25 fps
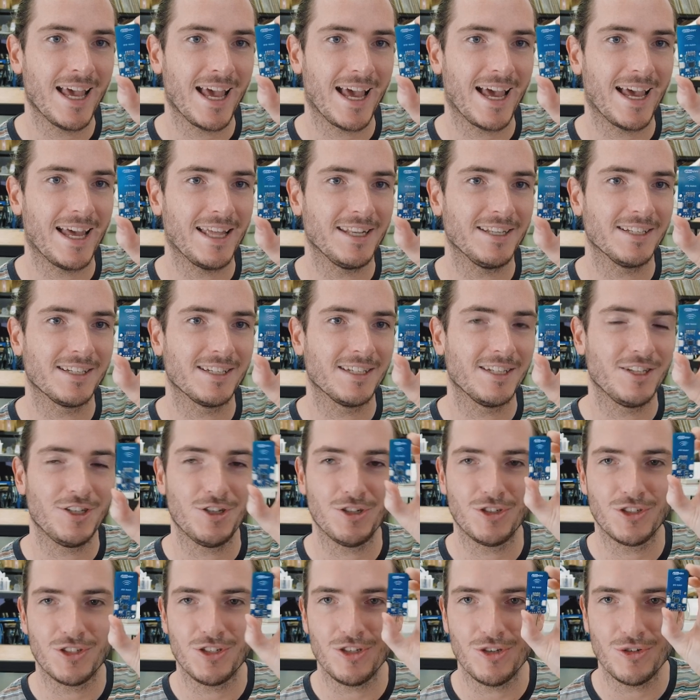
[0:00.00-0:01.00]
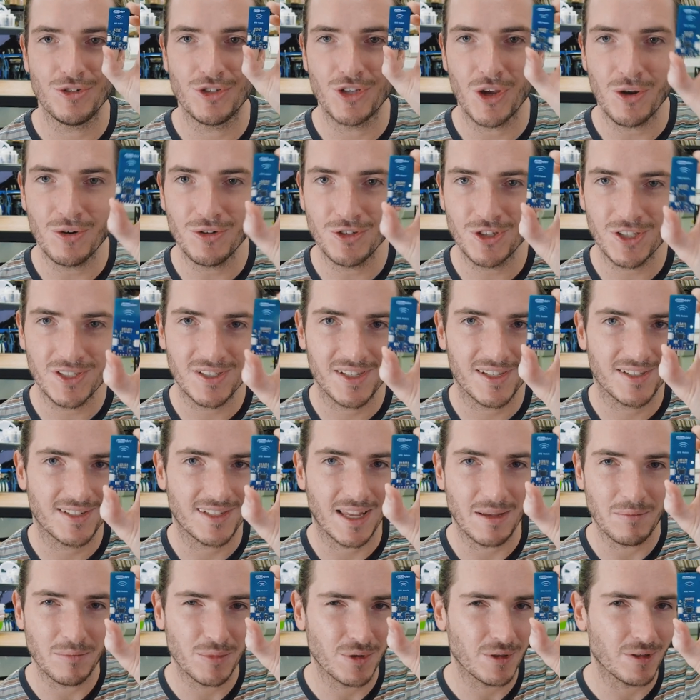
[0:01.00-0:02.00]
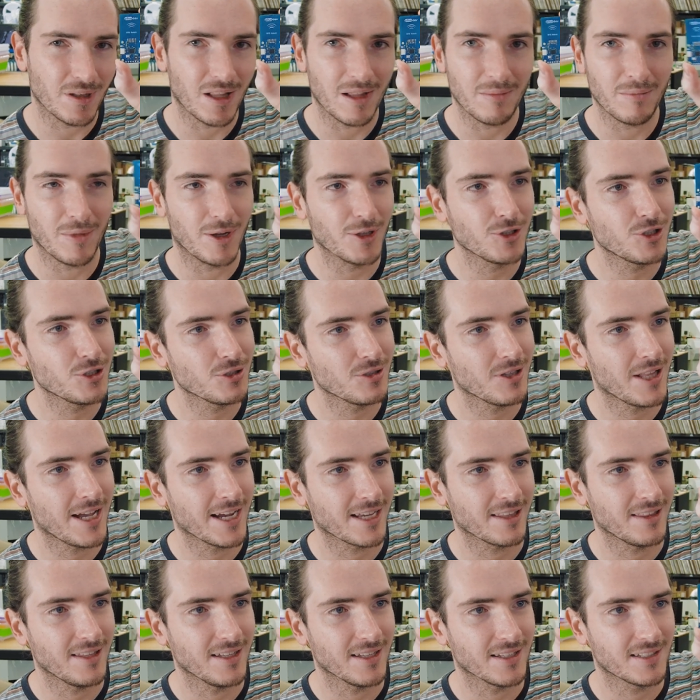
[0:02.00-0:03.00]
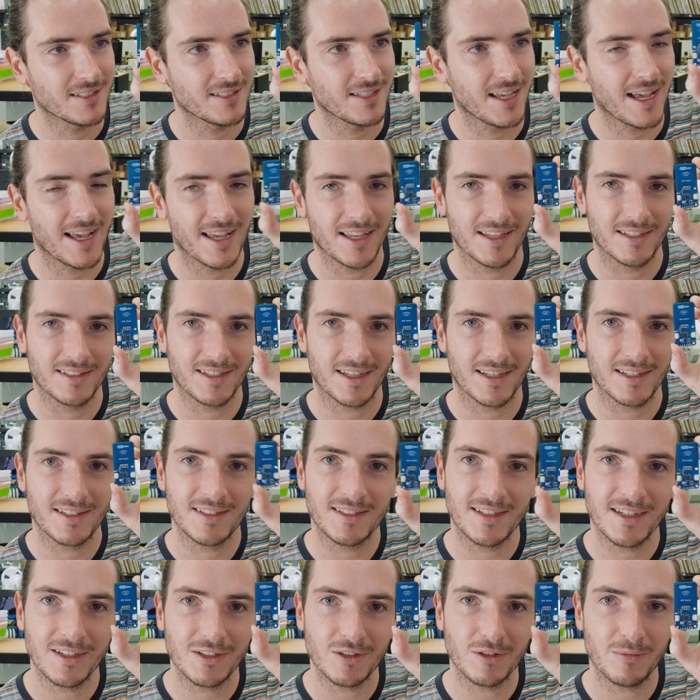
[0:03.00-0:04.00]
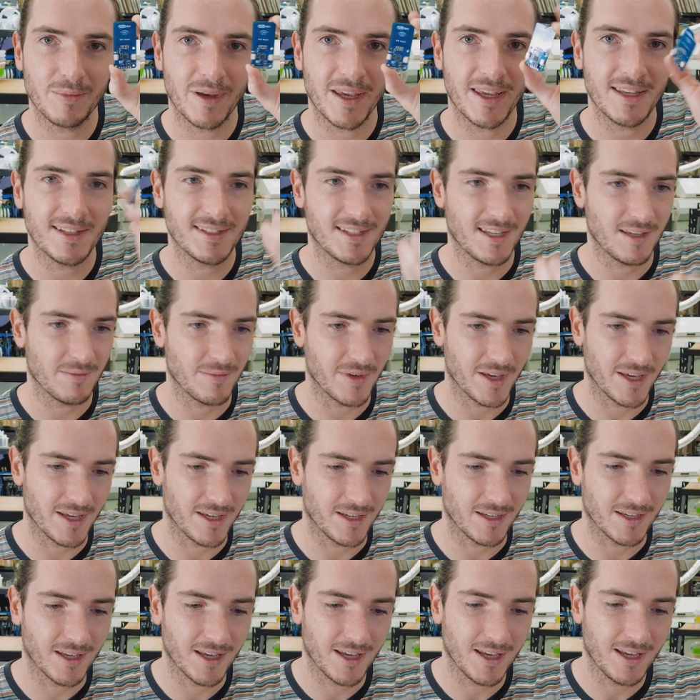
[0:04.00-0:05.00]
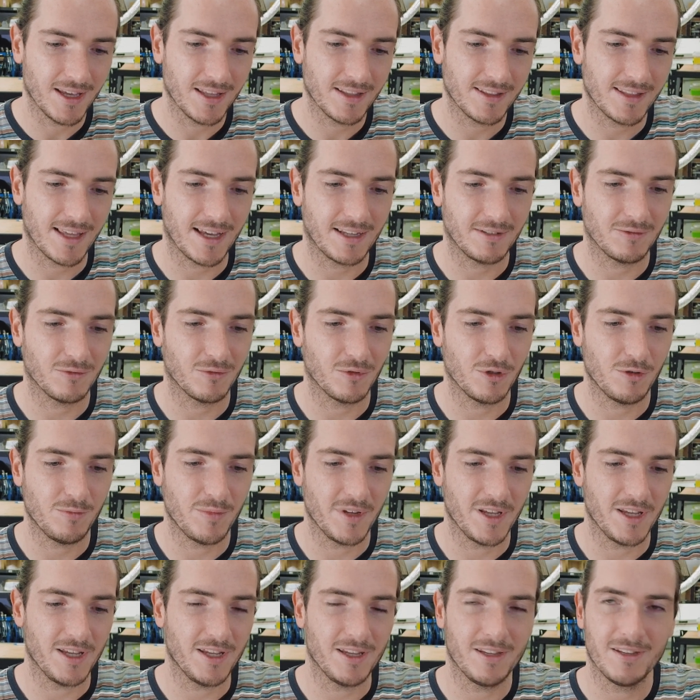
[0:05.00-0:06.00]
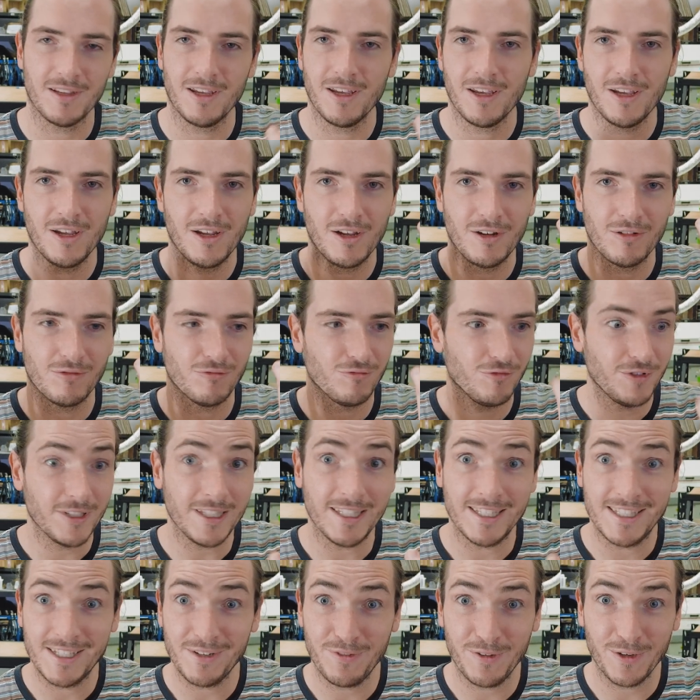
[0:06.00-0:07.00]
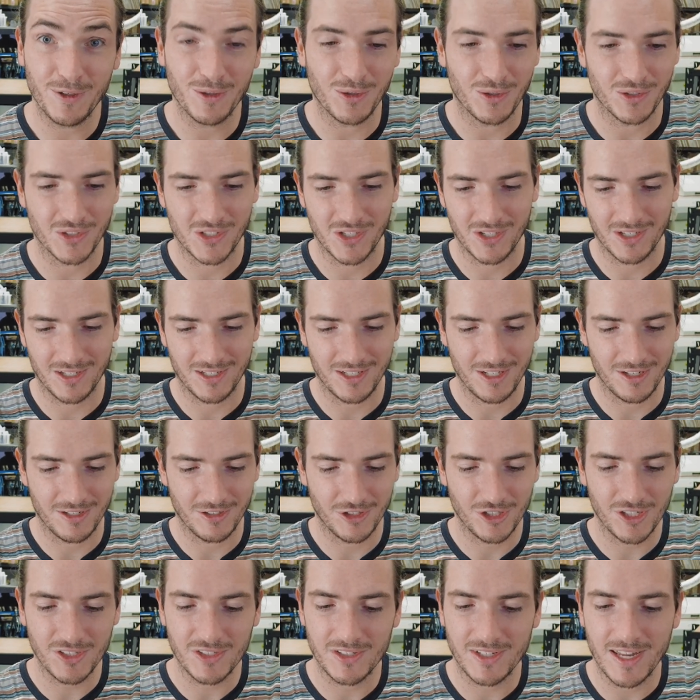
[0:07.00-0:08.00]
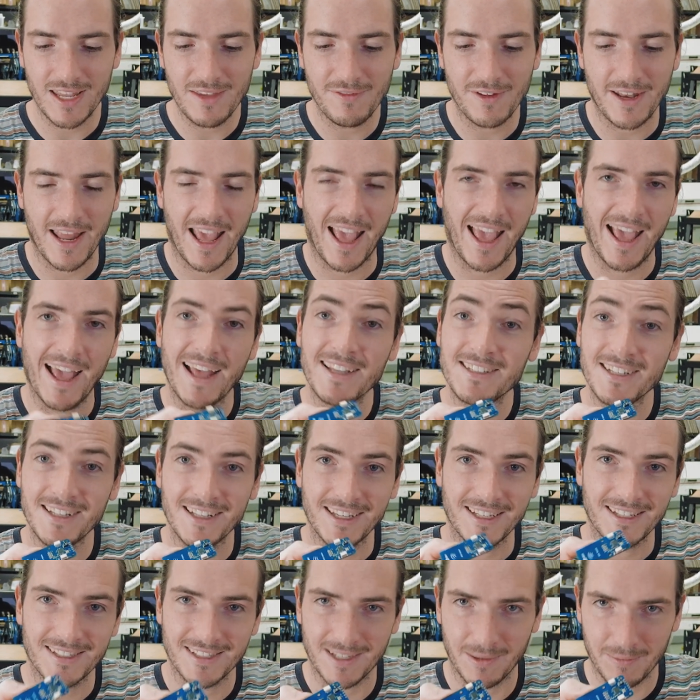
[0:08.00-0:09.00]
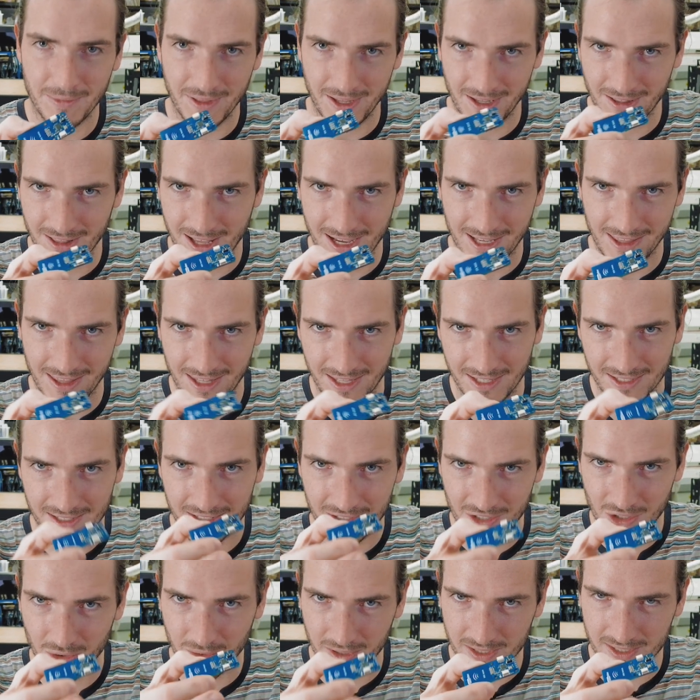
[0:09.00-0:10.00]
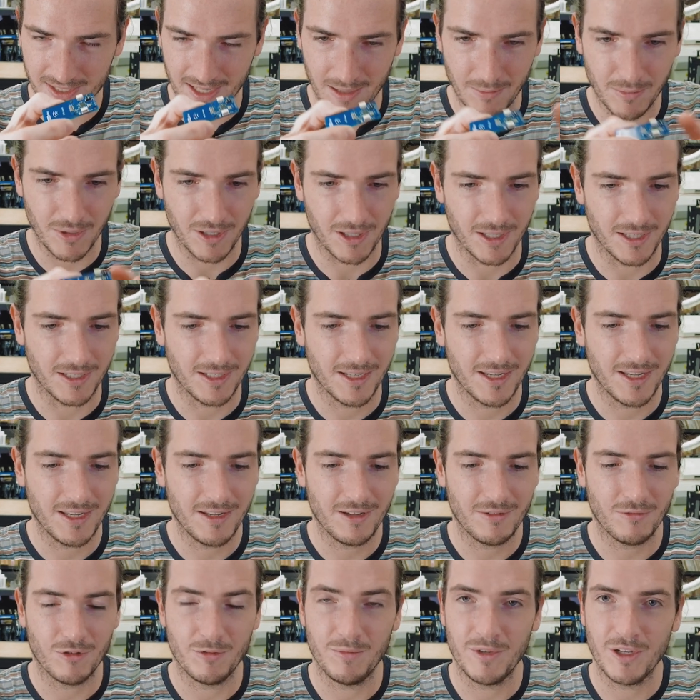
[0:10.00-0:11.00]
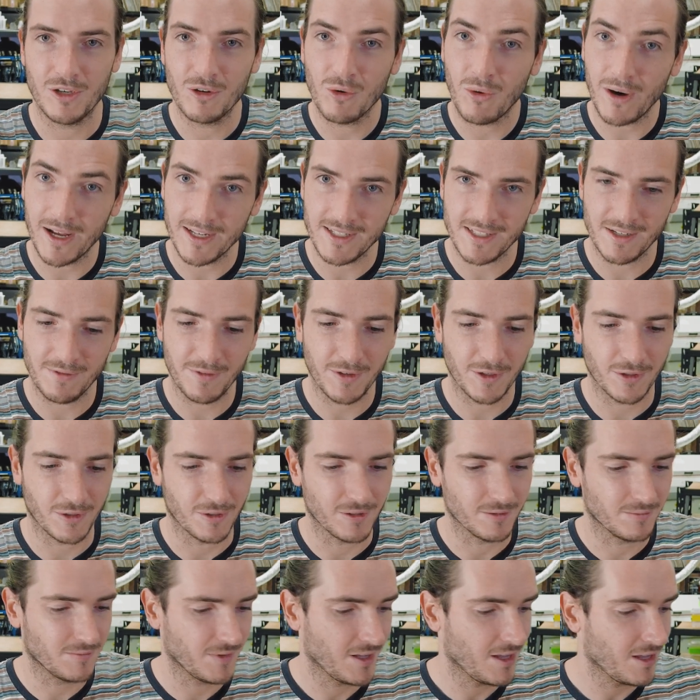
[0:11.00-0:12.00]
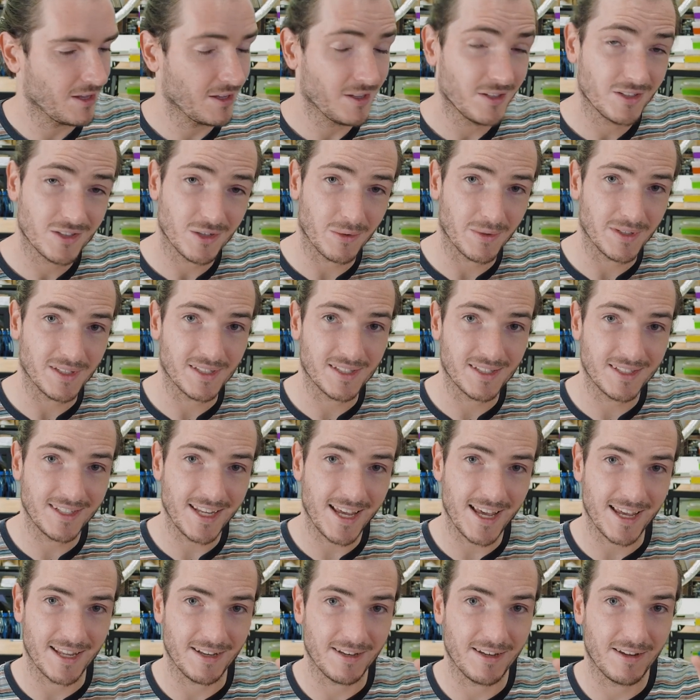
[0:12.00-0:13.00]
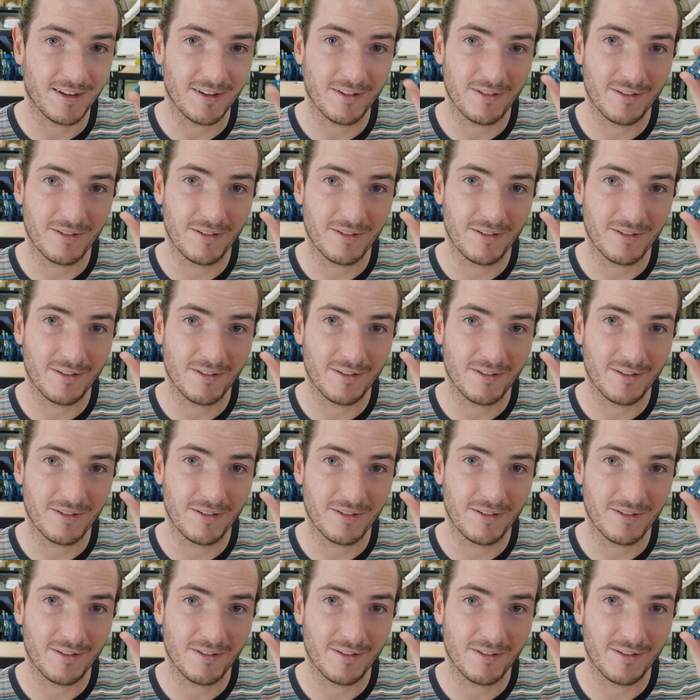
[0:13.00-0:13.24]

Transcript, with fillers: And you don't just assemble a module like this as a single PCB. That would be really difficult to, just even handling something like this to assemble it would be quite difficult. So instead,